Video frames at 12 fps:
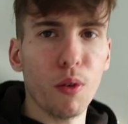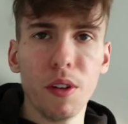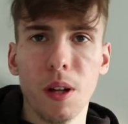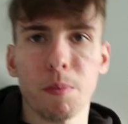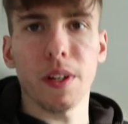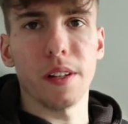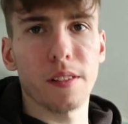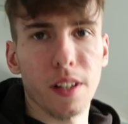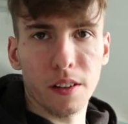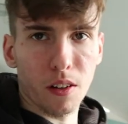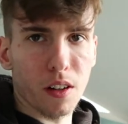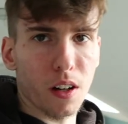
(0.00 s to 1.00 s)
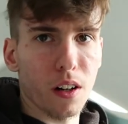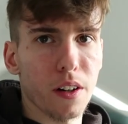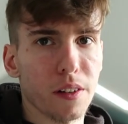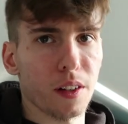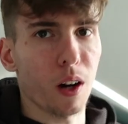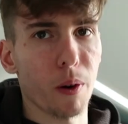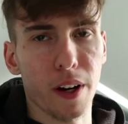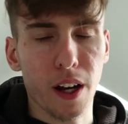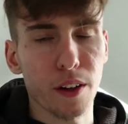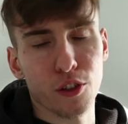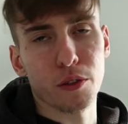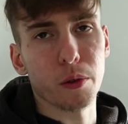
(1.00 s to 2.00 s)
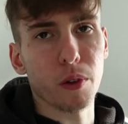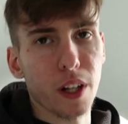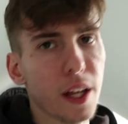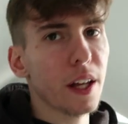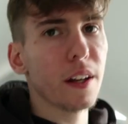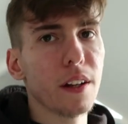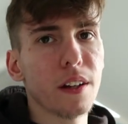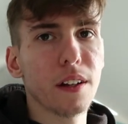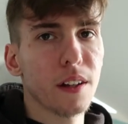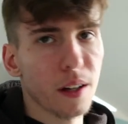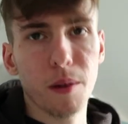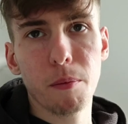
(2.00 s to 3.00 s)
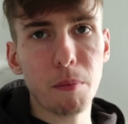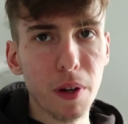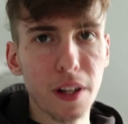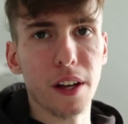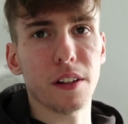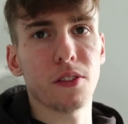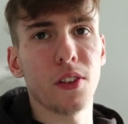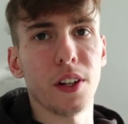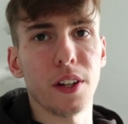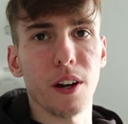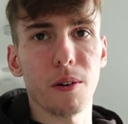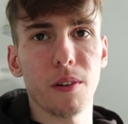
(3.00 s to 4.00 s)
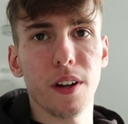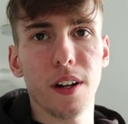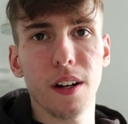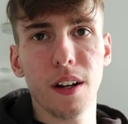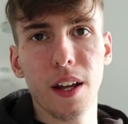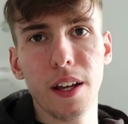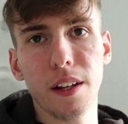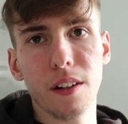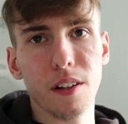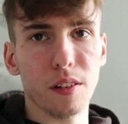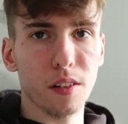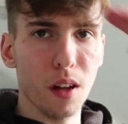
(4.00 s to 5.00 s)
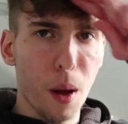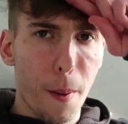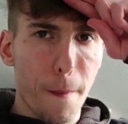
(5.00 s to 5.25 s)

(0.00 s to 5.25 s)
with all that being said though, guys, I'll catch you all in my next video. Laters.